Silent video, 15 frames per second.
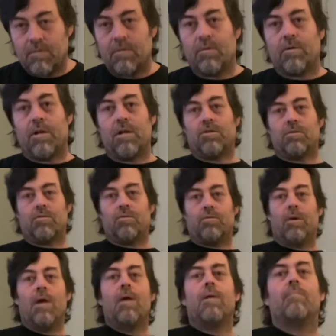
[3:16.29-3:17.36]
Okay, so
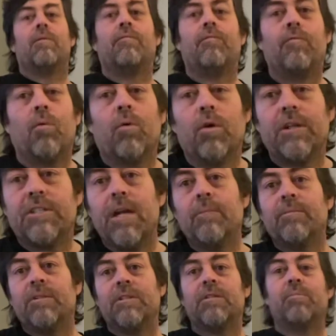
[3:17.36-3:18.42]
before
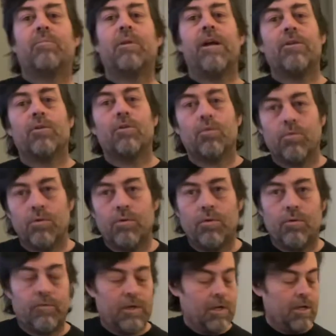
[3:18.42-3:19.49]
attempting to play the
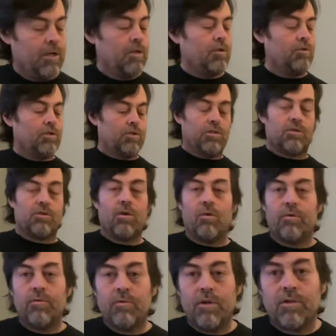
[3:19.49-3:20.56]
groove, you should just go
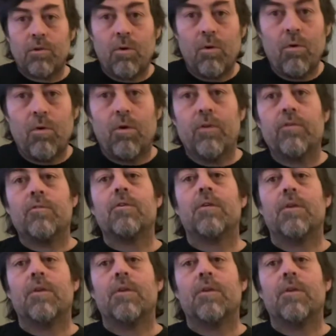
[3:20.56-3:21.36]
through these chords,